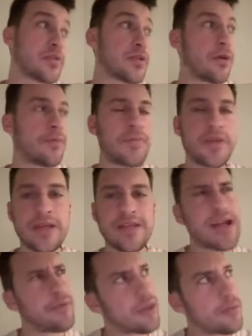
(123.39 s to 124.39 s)
So
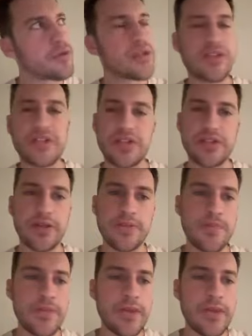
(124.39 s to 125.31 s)
not really the most consistent.